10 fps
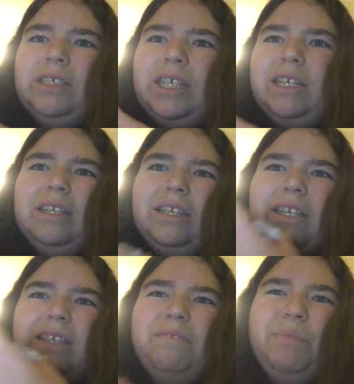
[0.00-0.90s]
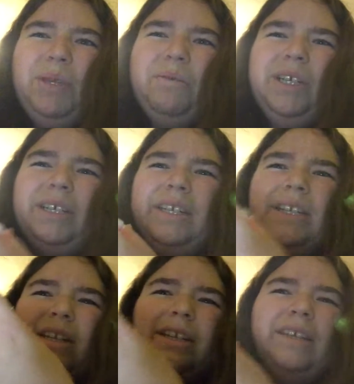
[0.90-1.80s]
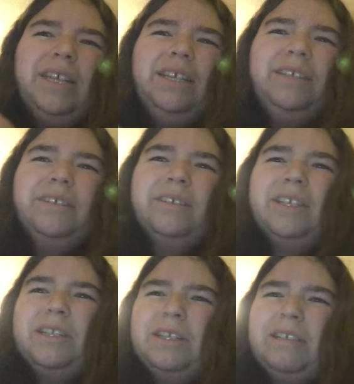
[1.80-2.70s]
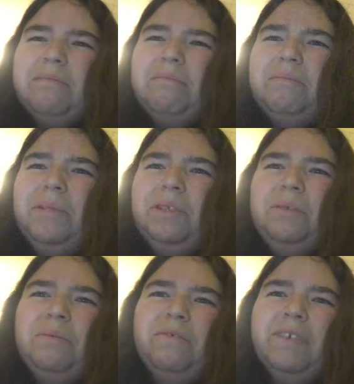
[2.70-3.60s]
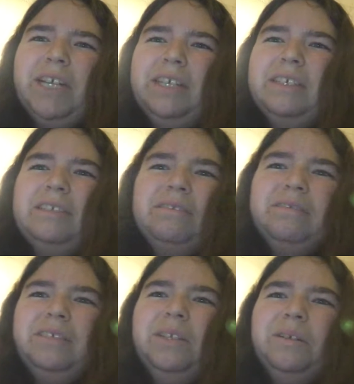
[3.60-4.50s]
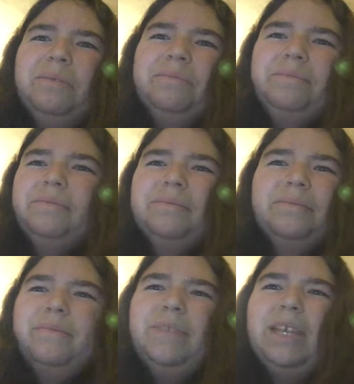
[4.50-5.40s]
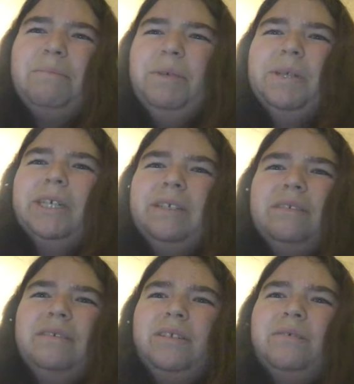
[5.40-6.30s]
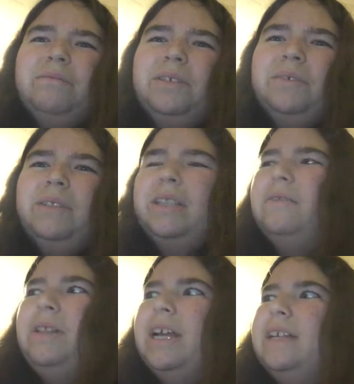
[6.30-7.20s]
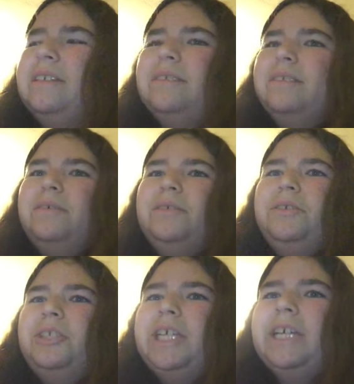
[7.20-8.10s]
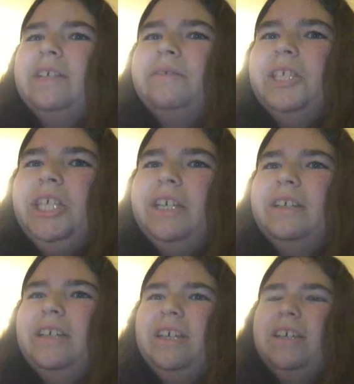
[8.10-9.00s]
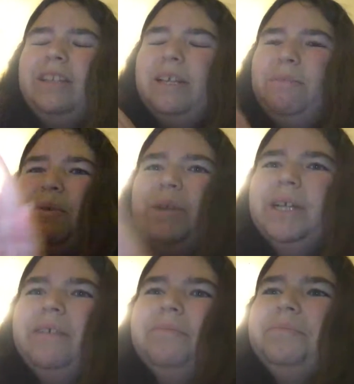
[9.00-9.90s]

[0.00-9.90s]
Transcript: And it'd be weird to date your son's new friend. That'd be weird. Don't do that. Don't do Jack and Regina. That'd be weird.